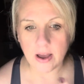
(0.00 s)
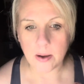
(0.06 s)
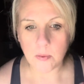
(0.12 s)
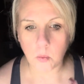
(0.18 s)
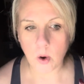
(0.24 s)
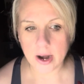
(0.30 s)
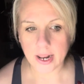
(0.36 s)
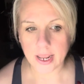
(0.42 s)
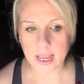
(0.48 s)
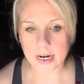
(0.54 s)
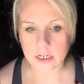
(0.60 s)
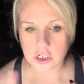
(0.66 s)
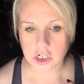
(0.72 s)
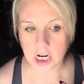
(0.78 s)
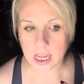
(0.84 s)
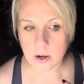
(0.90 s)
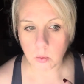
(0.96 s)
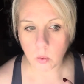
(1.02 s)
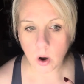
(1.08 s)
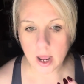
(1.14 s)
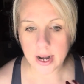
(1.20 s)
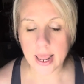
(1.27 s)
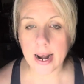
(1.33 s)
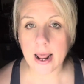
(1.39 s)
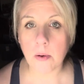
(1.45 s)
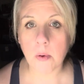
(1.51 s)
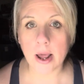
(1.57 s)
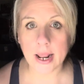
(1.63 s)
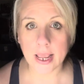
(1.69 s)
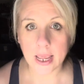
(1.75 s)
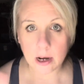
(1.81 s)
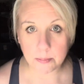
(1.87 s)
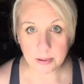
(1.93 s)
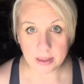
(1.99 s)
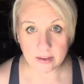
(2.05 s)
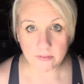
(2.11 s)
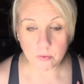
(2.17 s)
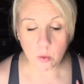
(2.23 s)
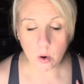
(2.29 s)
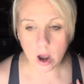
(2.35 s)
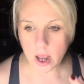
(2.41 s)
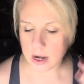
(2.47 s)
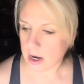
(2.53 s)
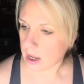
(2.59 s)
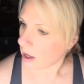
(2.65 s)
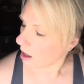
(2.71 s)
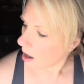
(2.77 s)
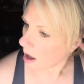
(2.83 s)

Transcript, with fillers: I want to get a chicken one and I want to get a beef one.